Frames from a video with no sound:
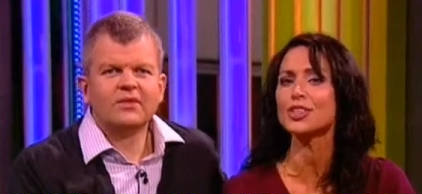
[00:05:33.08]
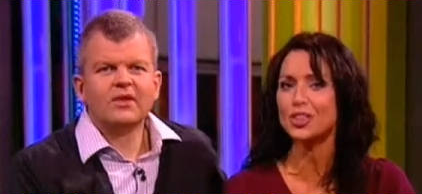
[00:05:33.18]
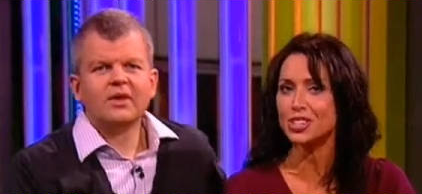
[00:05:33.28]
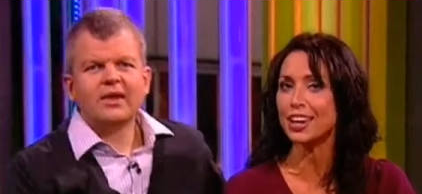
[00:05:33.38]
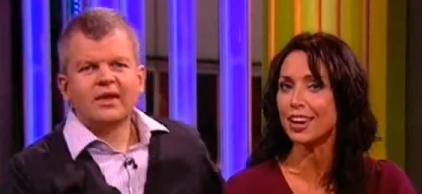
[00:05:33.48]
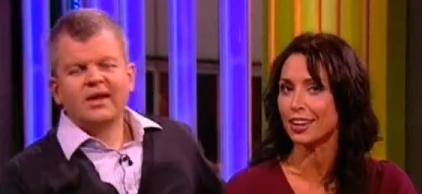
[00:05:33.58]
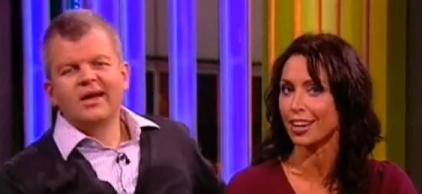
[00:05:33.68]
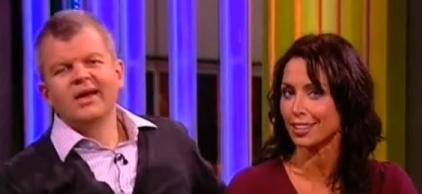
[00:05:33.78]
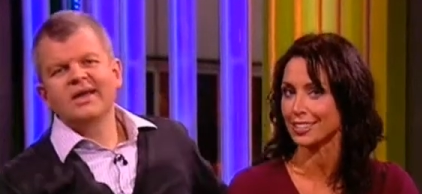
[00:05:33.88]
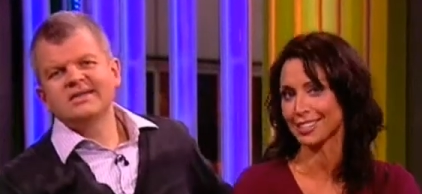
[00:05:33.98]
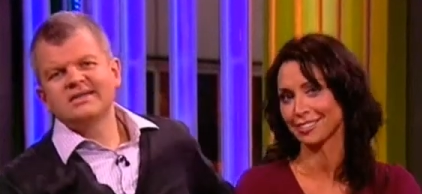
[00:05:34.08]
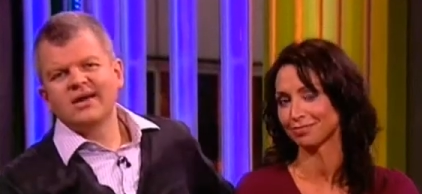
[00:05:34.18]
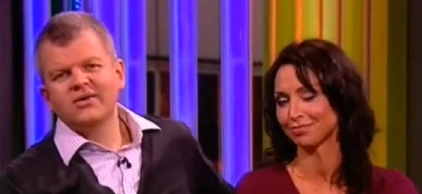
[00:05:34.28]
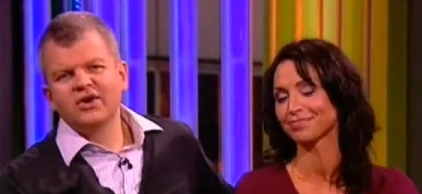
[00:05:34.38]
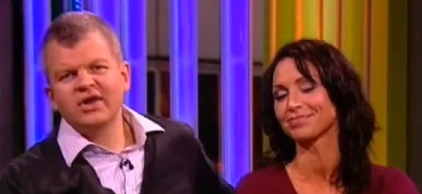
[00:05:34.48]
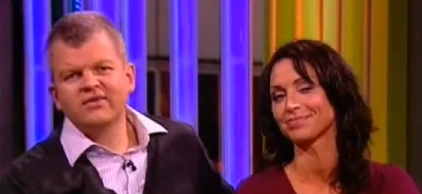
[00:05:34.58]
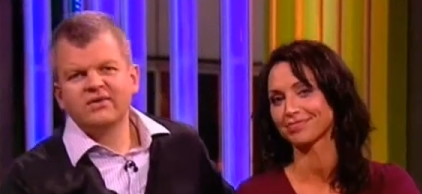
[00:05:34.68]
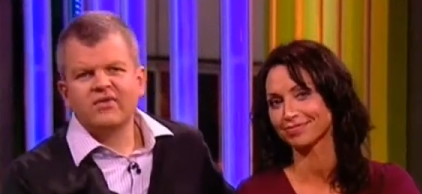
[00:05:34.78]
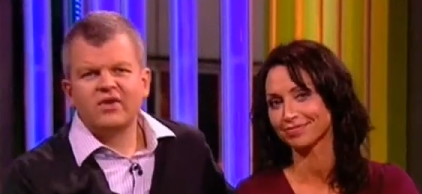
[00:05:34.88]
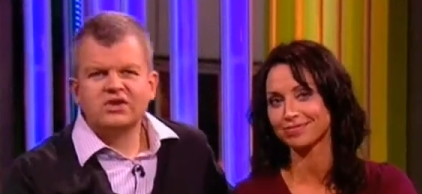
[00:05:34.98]
Speaker 1: dodgy haircuts.
Speaker 2: He's tackled
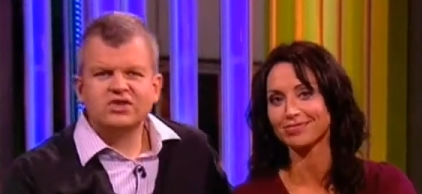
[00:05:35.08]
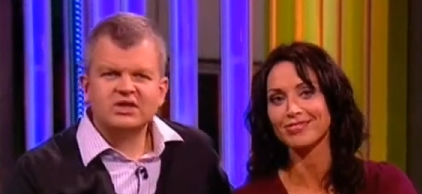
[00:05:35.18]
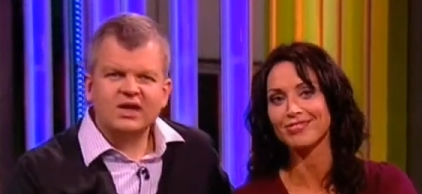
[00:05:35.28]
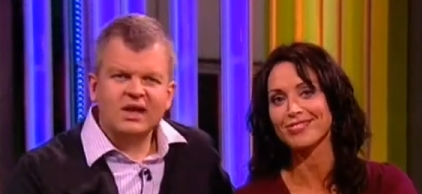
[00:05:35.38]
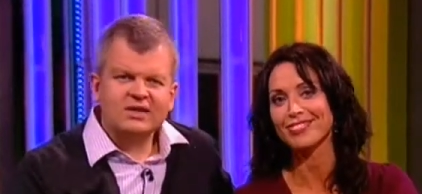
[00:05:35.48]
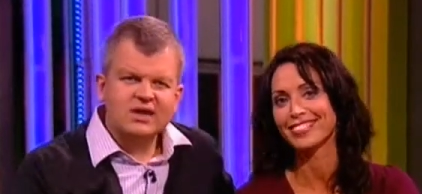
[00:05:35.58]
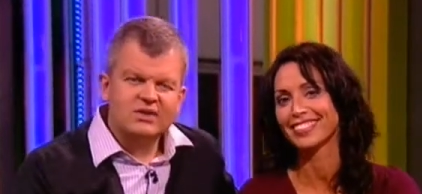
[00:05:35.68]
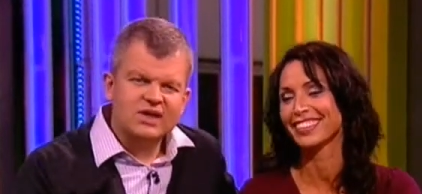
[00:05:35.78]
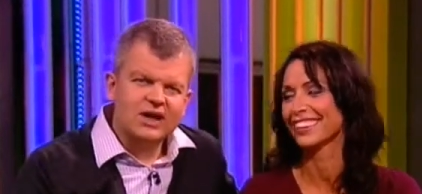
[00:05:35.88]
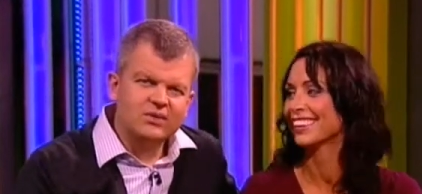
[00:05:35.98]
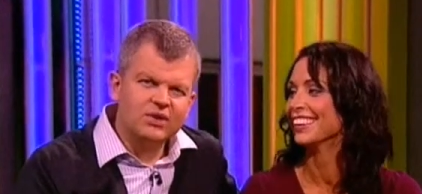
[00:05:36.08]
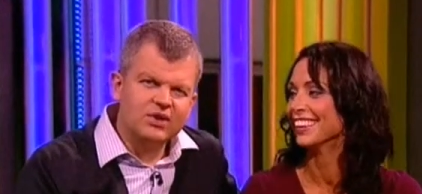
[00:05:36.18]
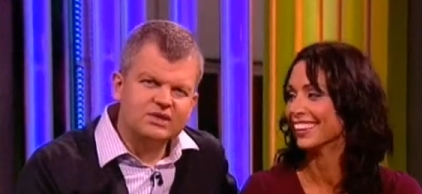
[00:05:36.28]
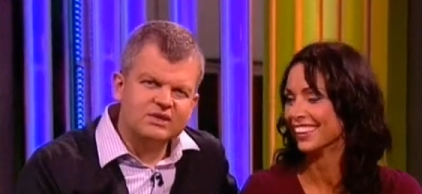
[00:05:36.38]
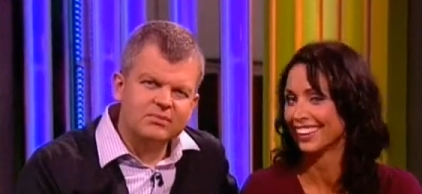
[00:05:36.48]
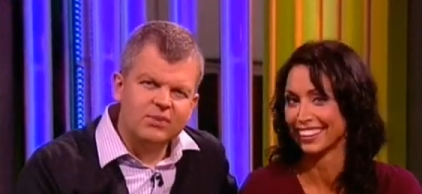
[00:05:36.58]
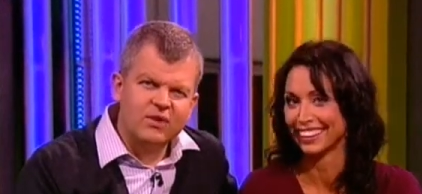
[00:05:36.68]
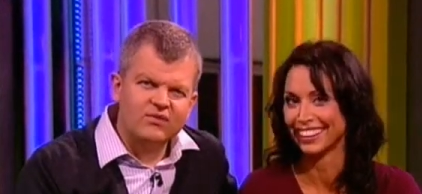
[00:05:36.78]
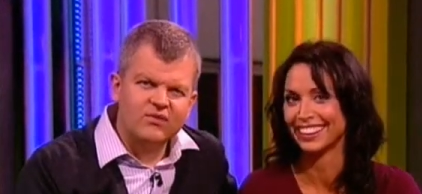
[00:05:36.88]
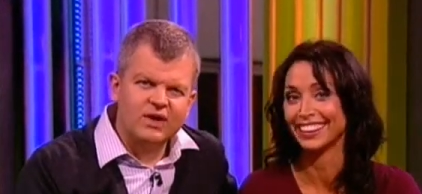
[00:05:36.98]
uneven fringes in Glasgow, tangled knots in
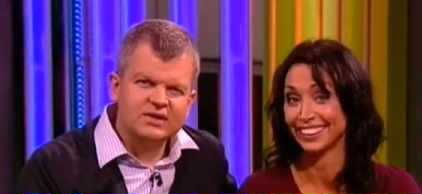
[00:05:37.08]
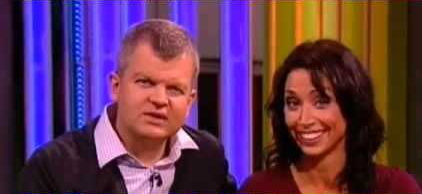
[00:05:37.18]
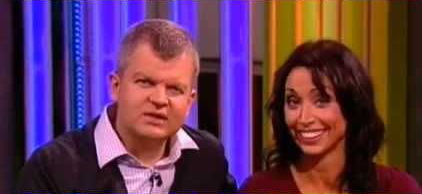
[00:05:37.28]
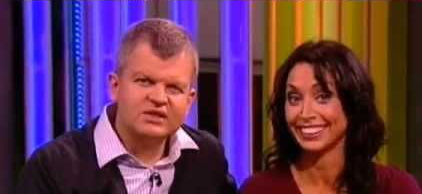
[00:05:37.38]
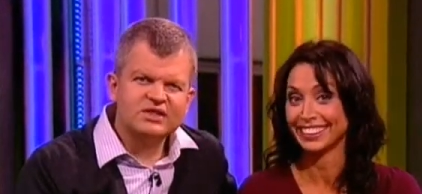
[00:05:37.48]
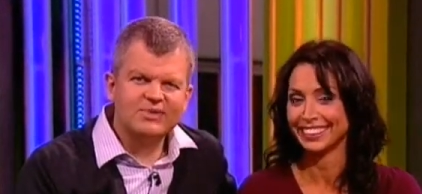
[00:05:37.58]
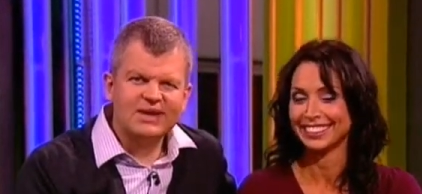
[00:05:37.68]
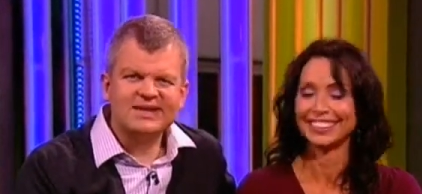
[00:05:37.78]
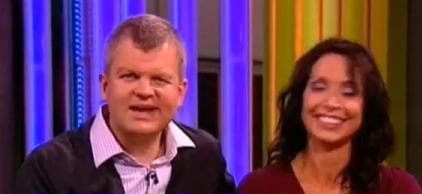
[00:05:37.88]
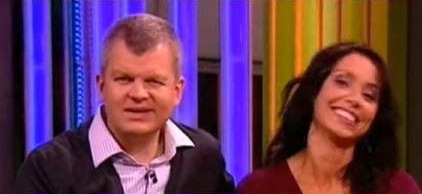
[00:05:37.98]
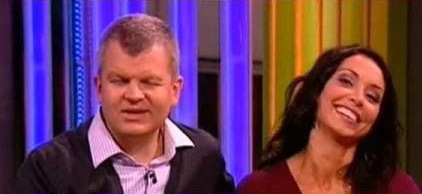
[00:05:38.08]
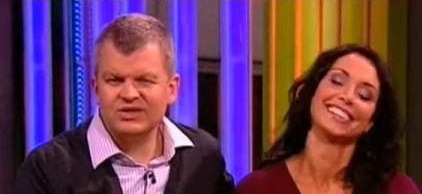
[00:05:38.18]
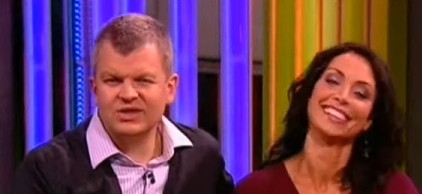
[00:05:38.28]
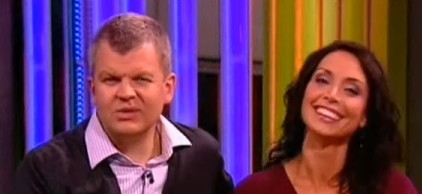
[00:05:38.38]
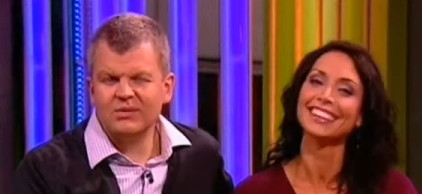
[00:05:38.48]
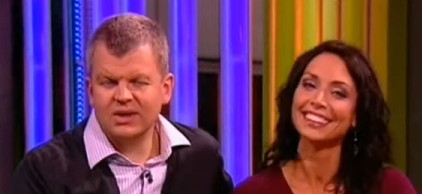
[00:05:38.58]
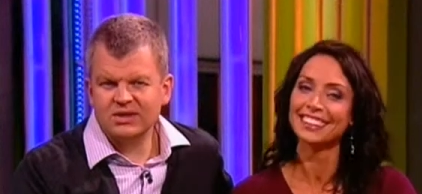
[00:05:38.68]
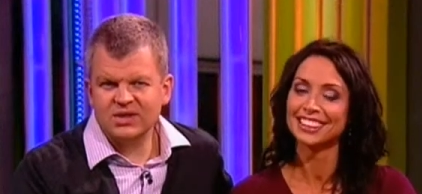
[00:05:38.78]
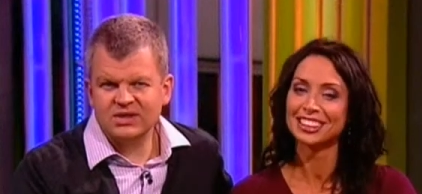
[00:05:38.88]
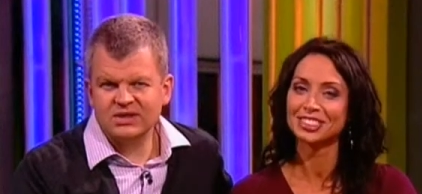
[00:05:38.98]
Belfast, and a split-end issue in
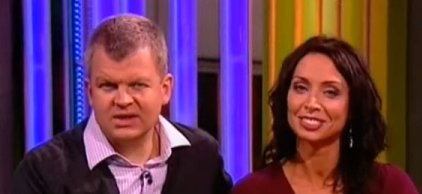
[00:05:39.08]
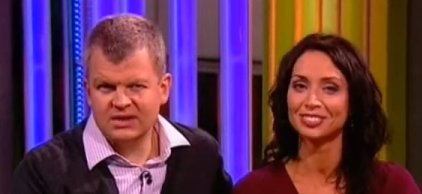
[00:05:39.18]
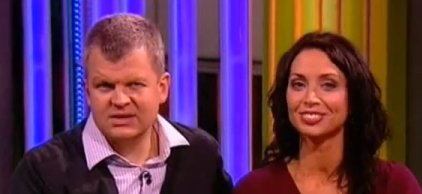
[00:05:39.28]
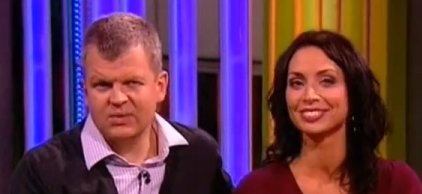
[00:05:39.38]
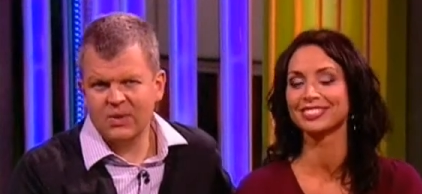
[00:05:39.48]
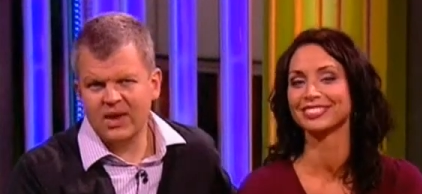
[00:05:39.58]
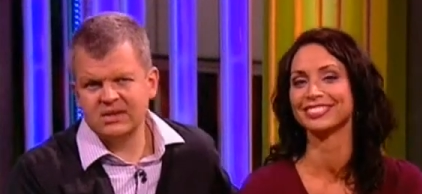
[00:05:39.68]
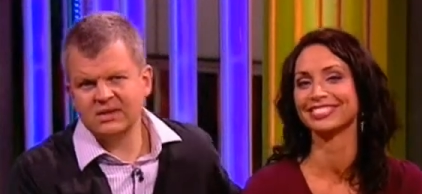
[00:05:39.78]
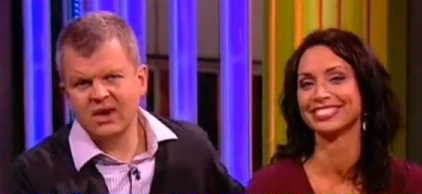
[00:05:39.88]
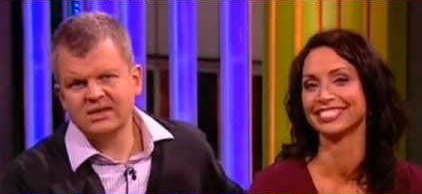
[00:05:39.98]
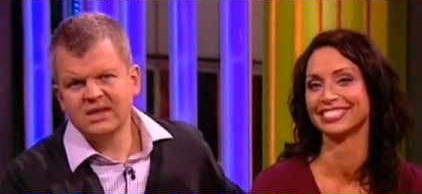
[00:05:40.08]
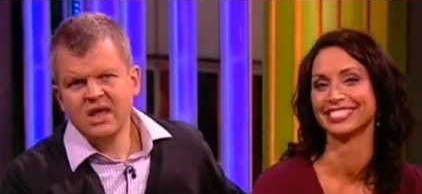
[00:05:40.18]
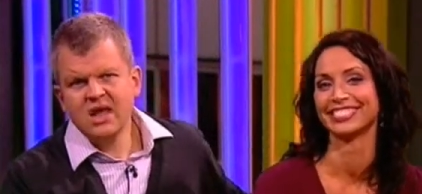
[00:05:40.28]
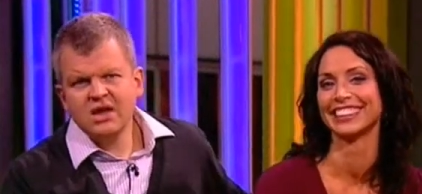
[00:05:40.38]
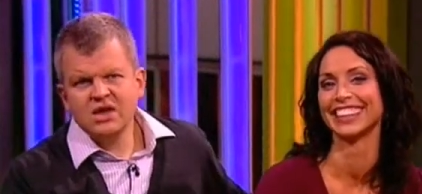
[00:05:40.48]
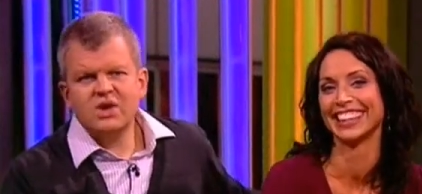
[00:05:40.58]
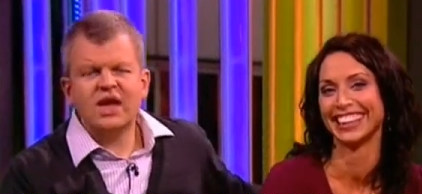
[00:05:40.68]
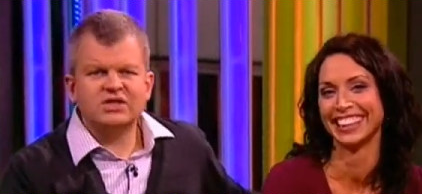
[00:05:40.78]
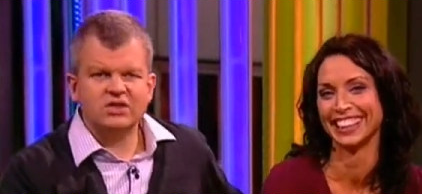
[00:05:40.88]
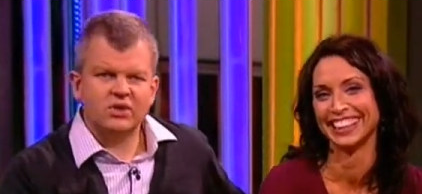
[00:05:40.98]
Manchester. Nasty one, that. Tonight,
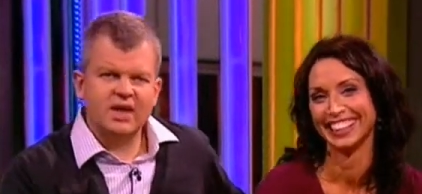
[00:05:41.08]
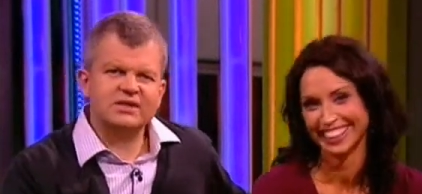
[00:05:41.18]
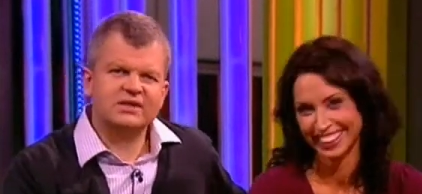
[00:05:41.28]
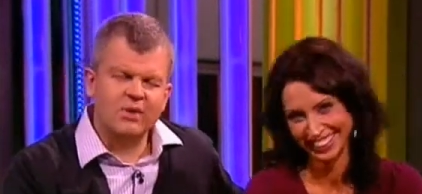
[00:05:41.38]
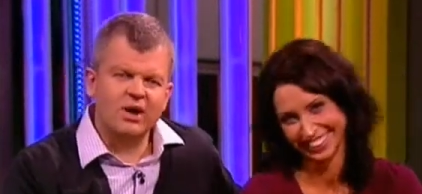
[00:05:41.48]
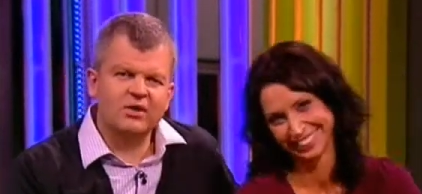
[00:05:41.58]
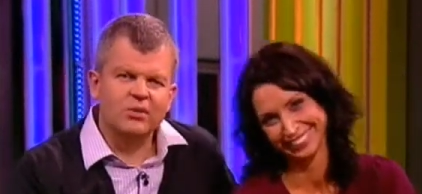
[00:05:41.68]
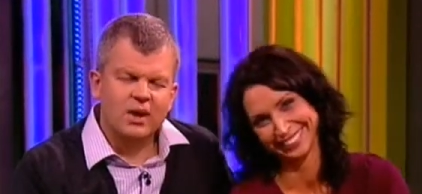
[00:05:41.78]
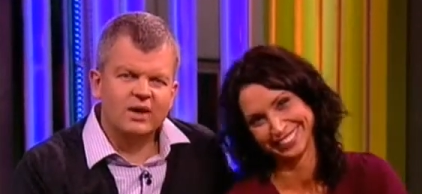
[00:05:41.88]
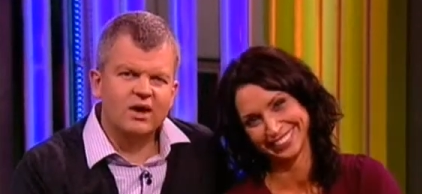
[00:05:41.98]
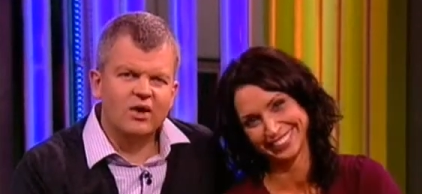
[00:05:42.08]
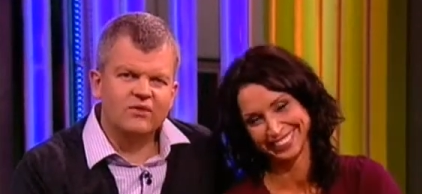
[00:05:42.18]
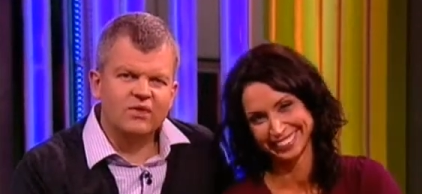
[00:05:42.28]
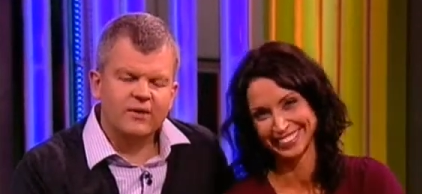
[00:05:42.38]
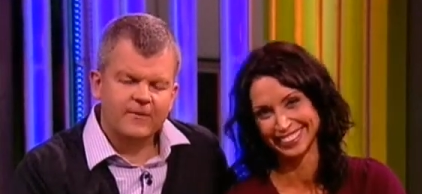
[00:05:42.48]
Newcastle gets a Michael makeover.